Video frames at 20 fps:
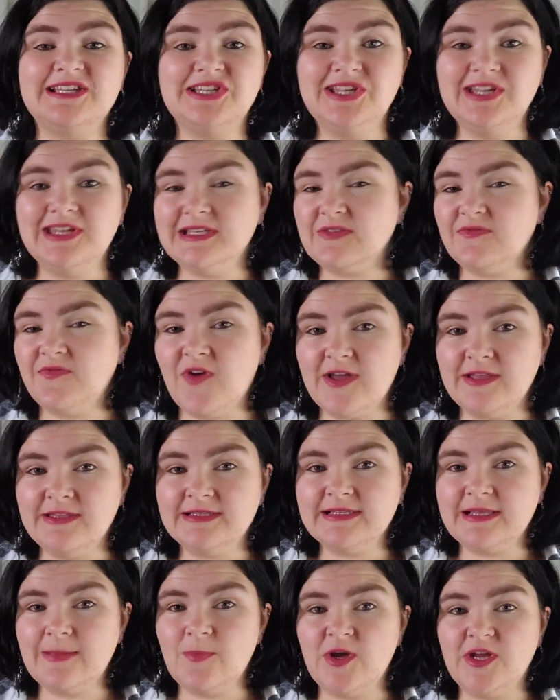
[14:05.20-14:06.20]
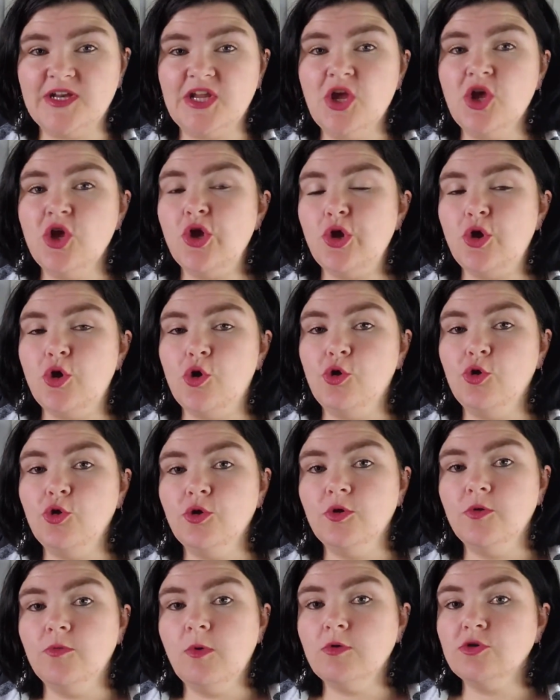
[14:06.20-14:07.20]
that she needs to find someone
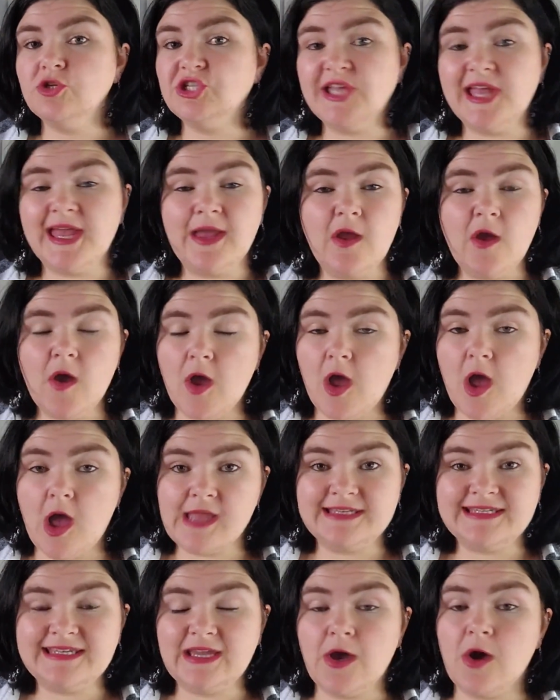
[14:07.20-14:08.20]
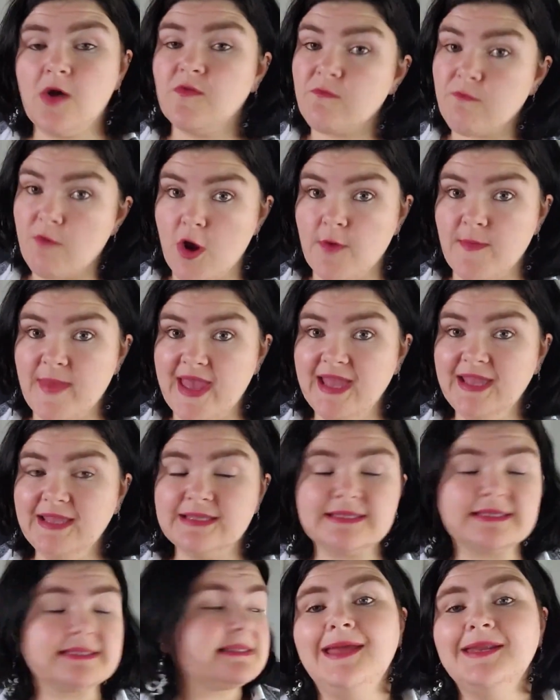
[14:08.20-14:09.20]
who will share her idea of
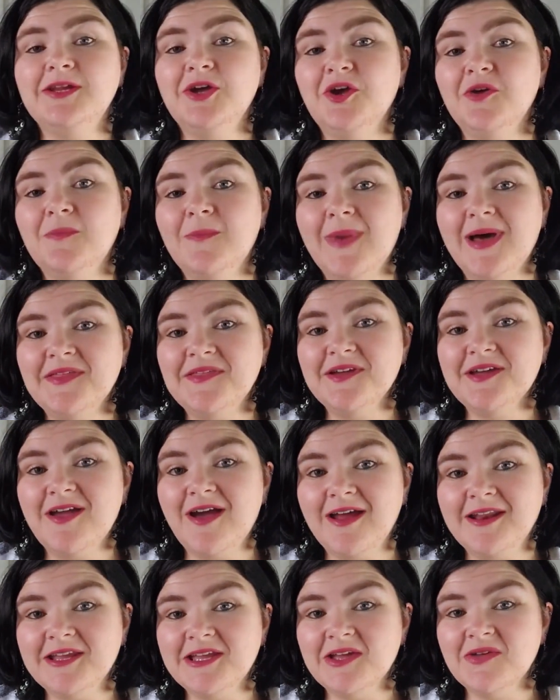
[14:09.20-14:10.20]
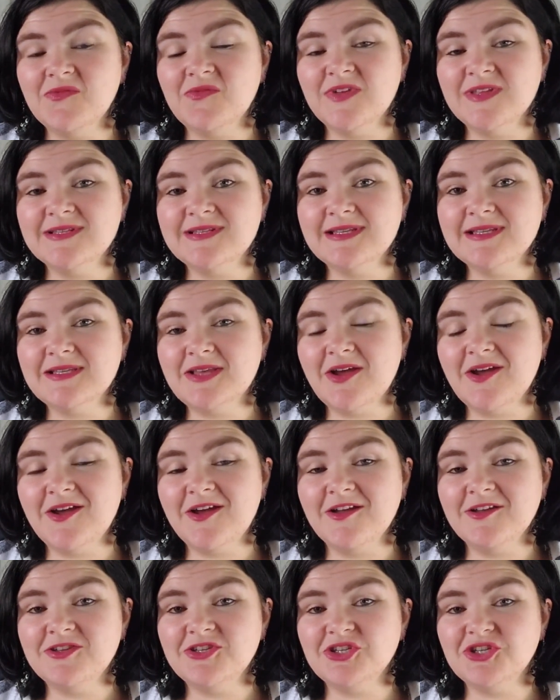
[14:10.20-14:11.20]
romance. And her mother kind of convinces
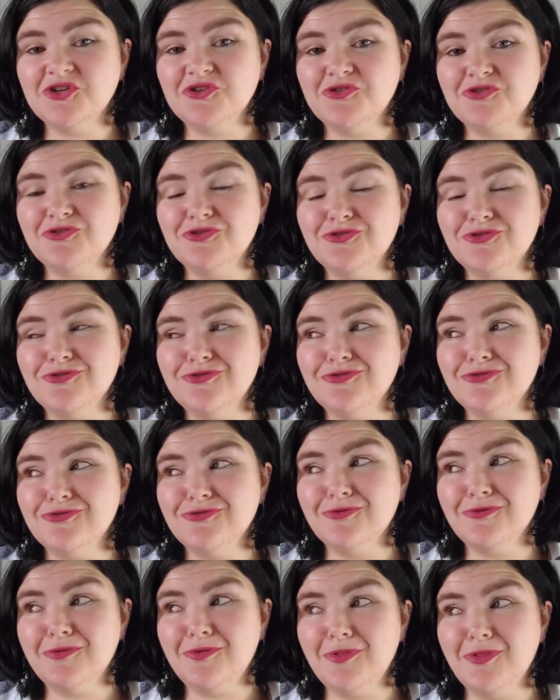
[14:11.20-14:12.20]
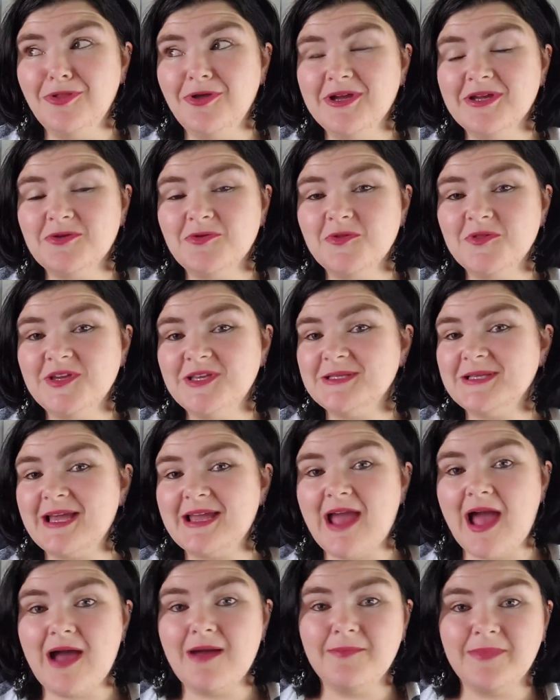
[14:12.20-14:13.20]
her to look at all these
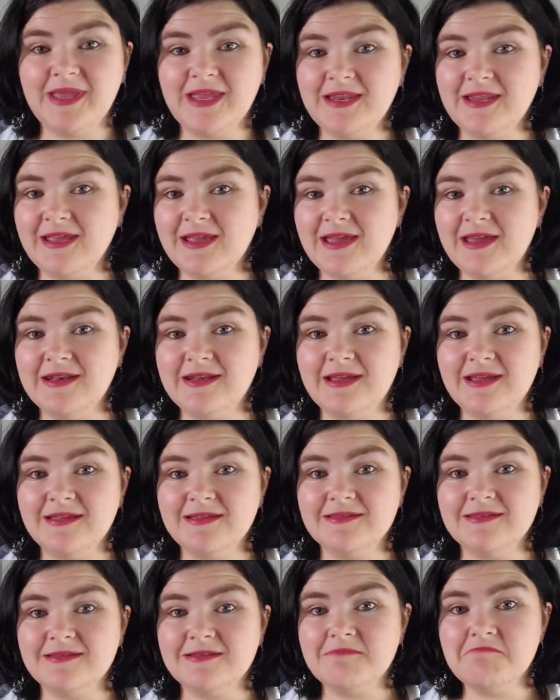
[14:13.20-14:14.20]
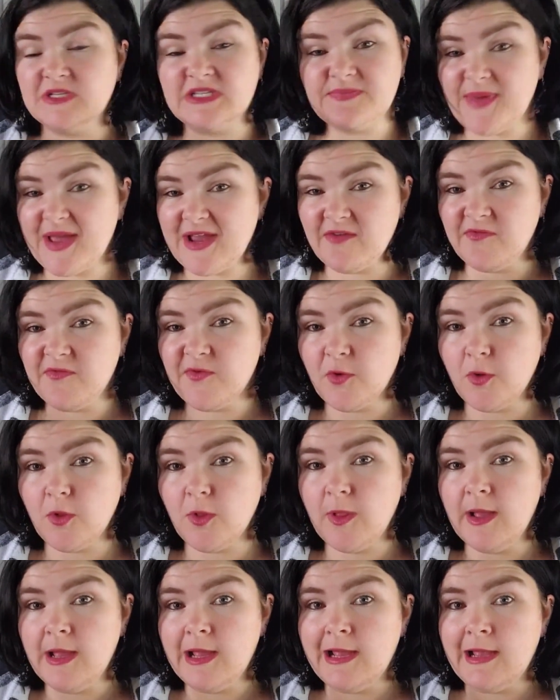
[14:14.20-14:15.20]
like Armenian
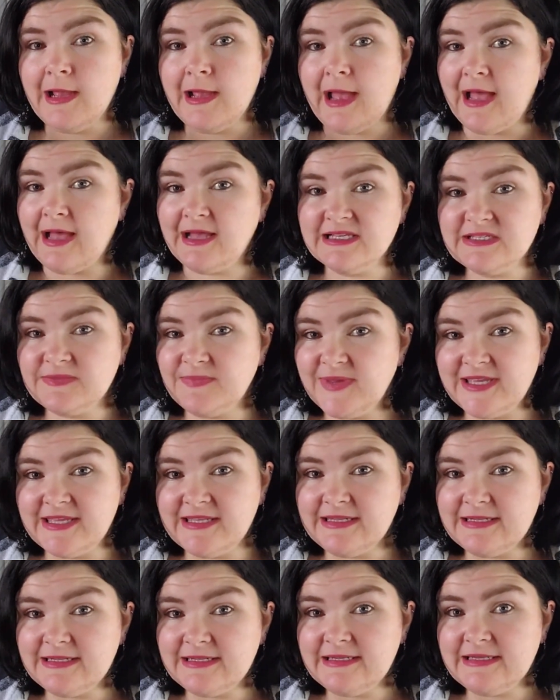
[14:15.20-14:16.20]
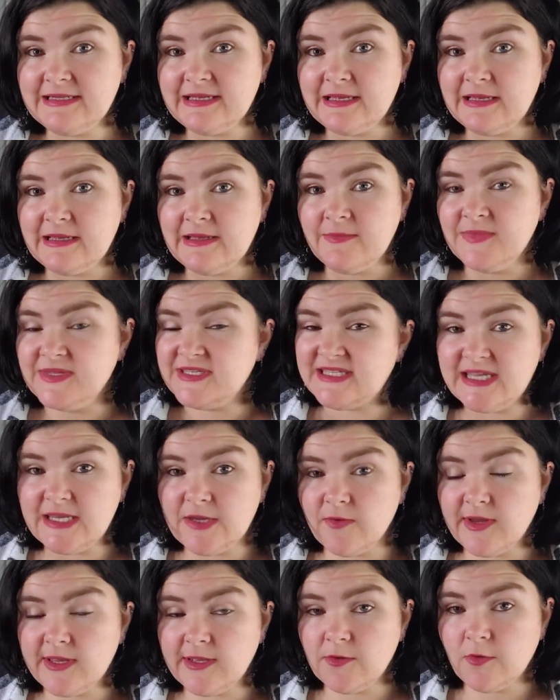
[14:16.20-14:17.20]
respectful husband
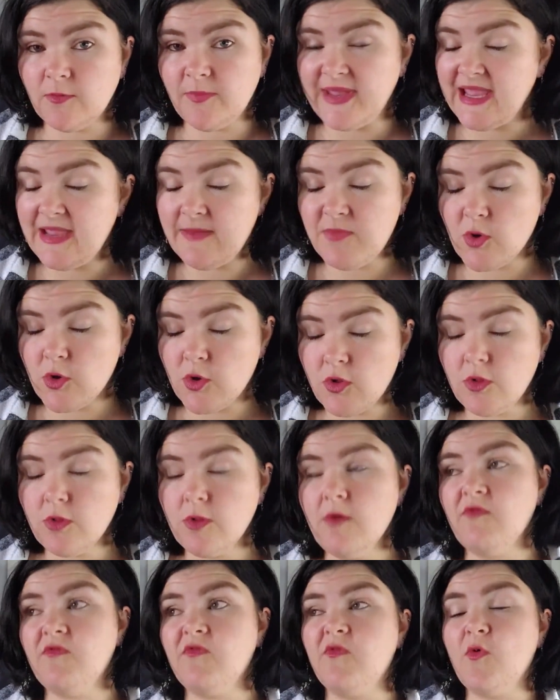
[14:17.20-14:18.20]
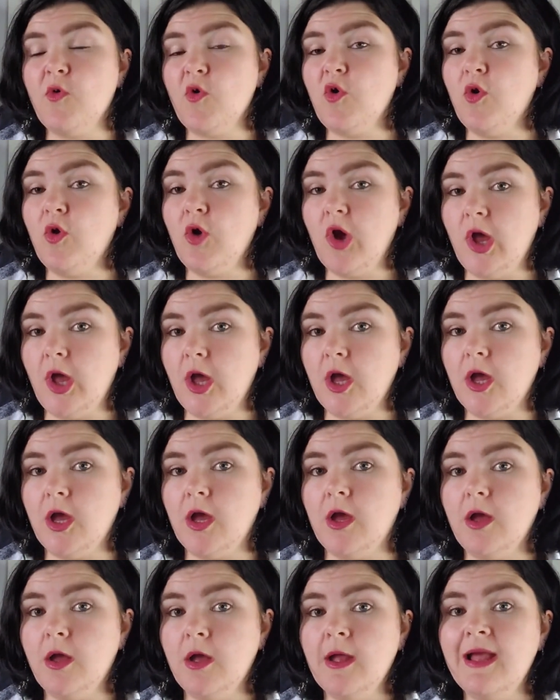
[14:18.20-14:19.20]
material people for
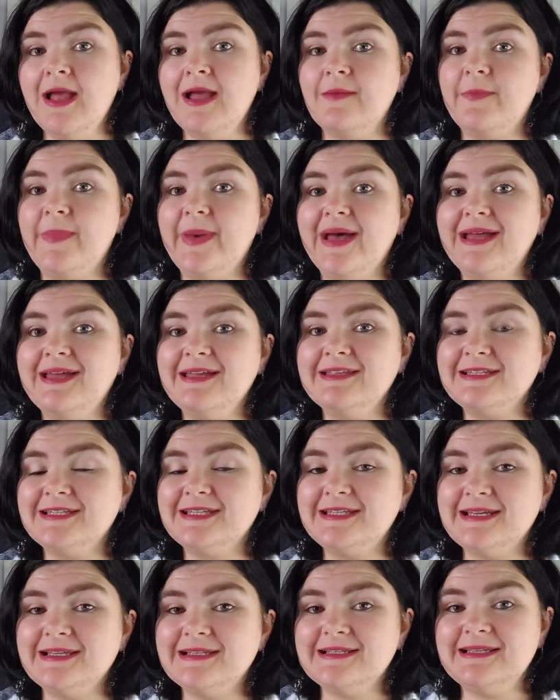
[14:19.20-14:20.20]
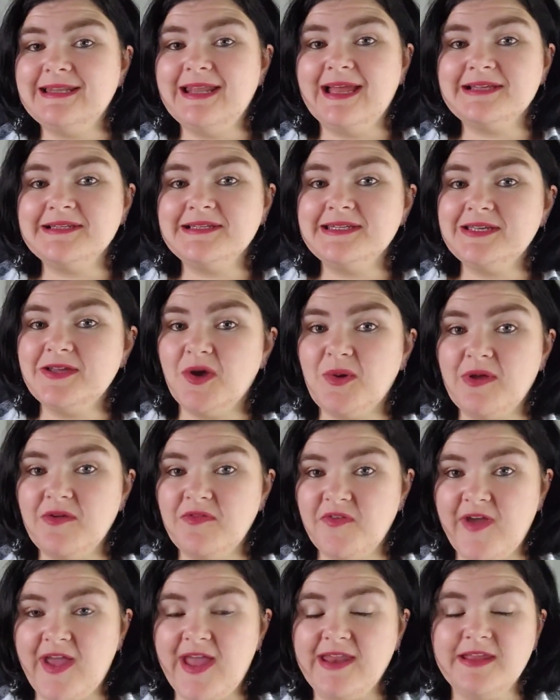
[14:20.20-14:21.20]
her, but she doesn't actually go
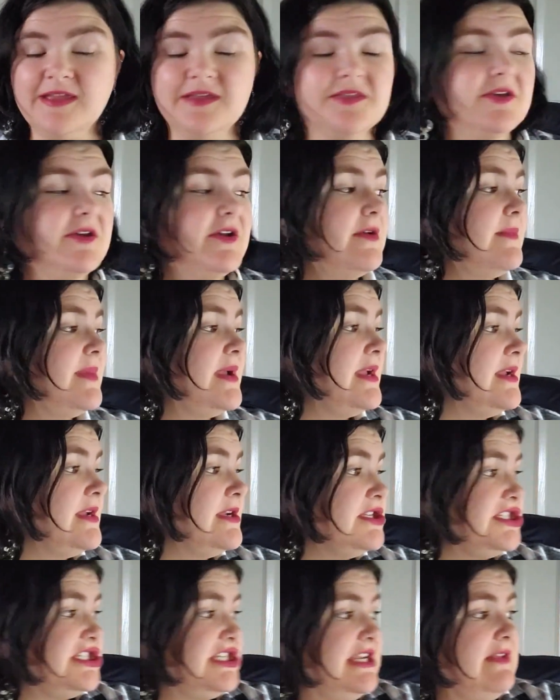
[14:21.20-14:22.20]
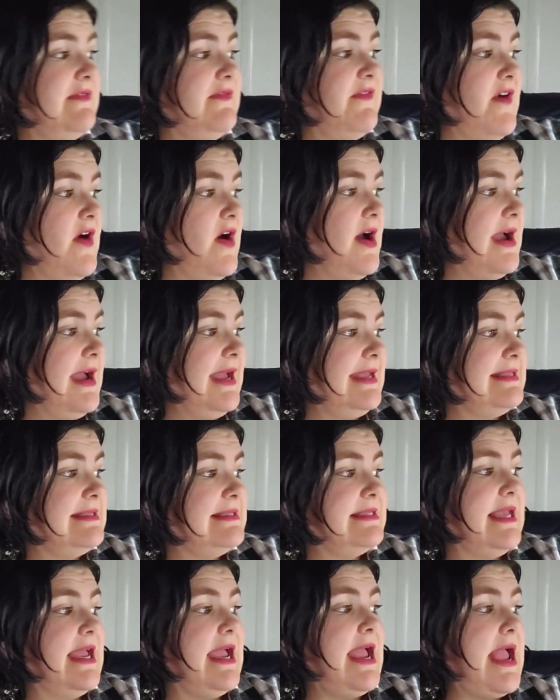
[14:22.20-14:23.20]
out for any of them. She
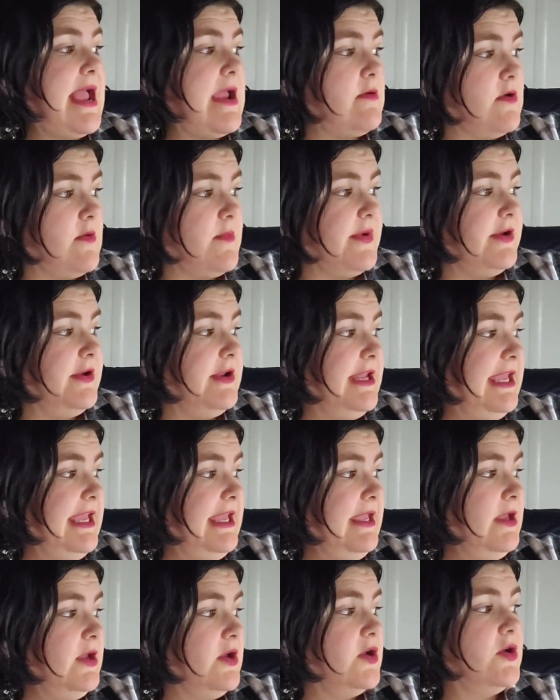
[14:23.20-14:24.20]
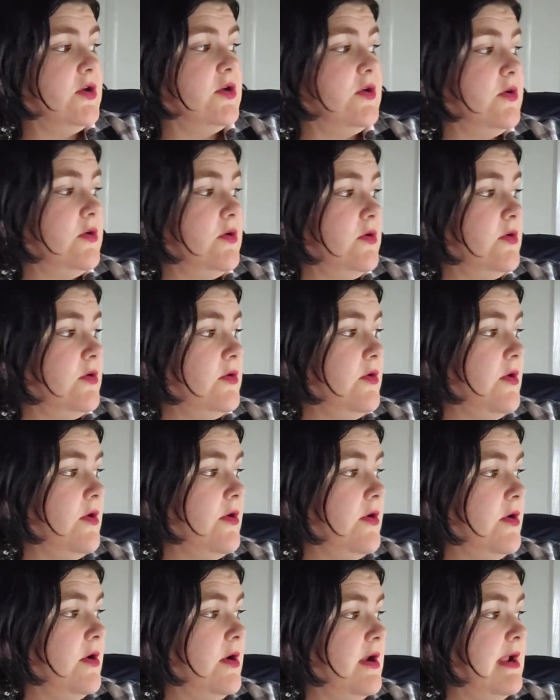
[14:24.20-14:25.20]
finds Erebuni, who
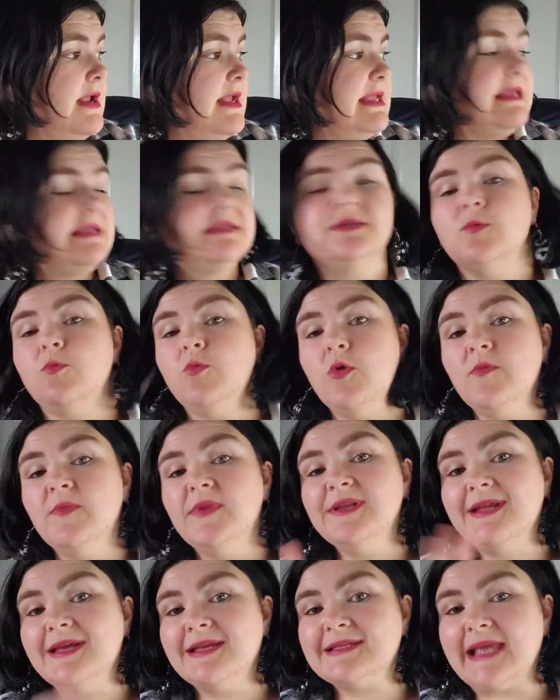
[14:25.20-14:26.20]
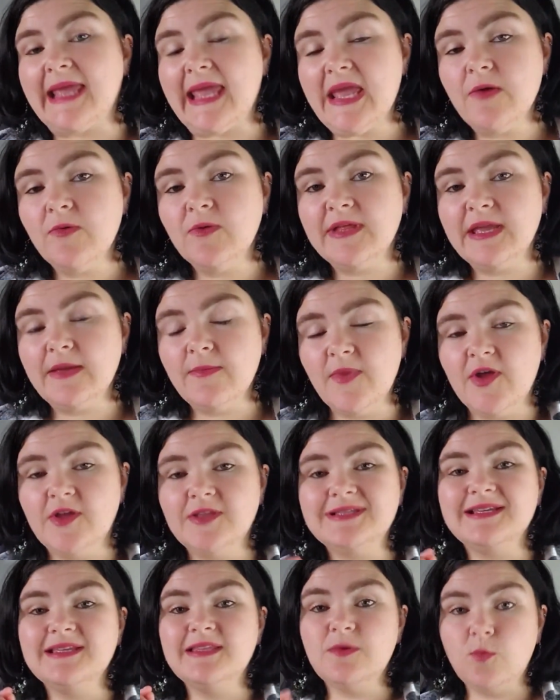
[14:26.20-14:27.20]
is a woman as equally
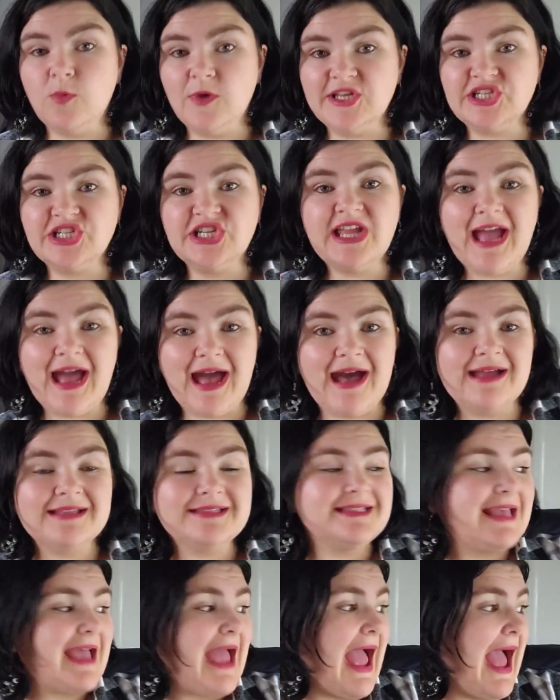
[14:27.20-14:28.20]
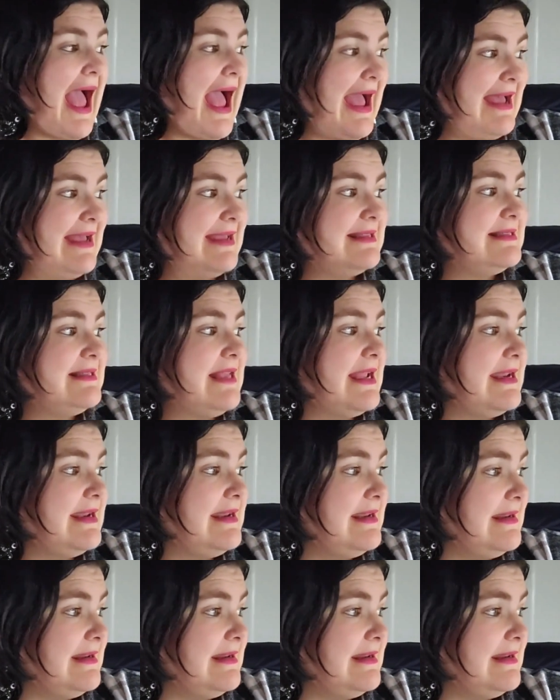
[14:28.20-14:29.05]
immersed in the witchy arts as